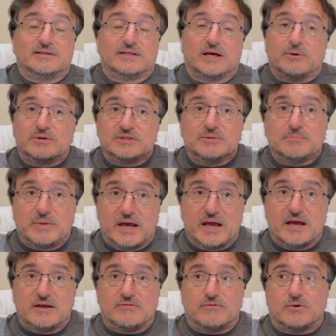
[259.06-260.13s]
That wasn't
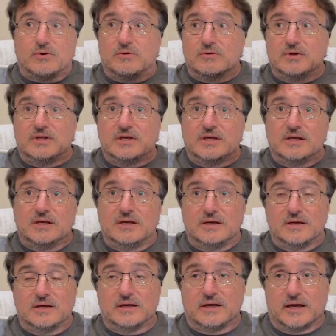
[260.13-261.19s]
bad for only
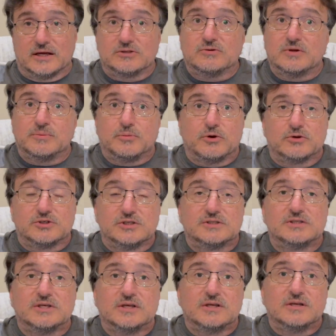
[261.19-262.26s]
actually
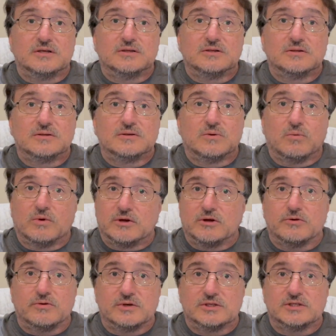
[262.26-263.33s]
purchasing
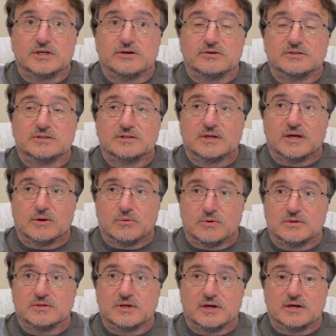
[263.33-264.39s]
100 shares at
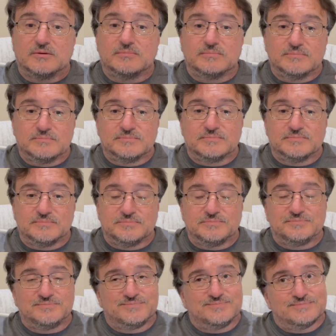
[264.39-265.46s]
one time
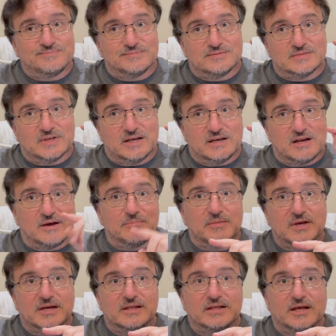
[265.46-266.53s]
and not
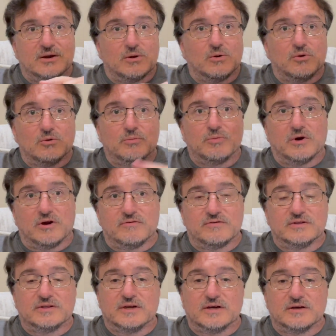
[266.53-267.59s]
making that whole
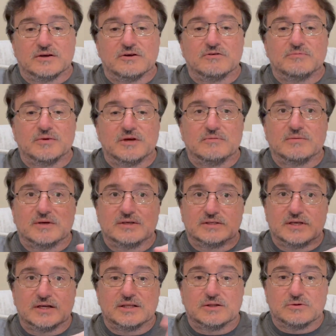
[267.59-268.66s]
profit that I could have made by
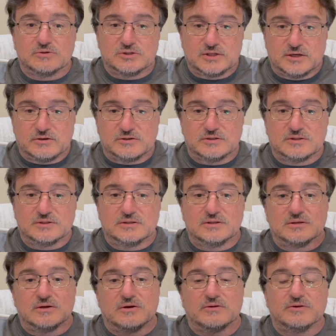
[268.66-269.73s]
selling those shares
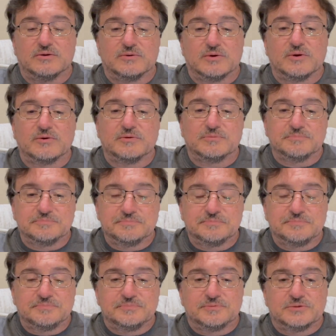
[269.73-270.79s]
on their own
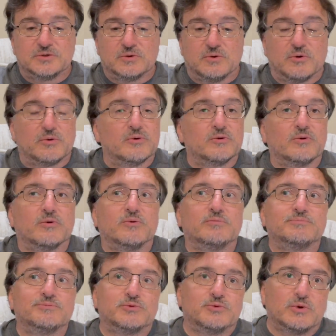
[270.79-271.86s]
or
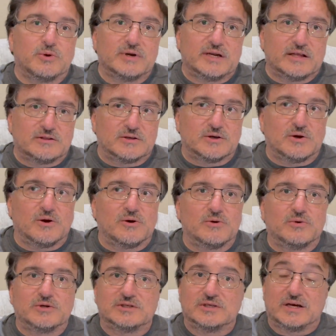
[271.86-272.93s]
rolling out the call,
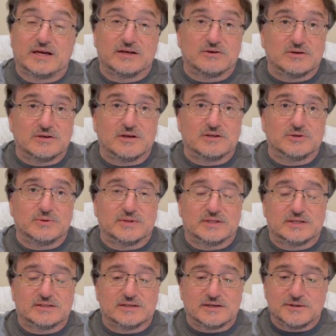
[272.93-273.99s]
which I could not do at
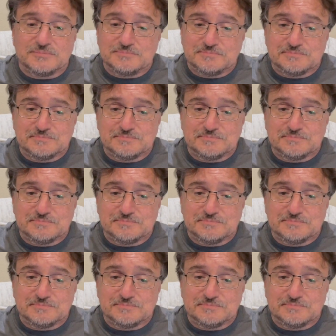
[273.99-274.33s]
that time.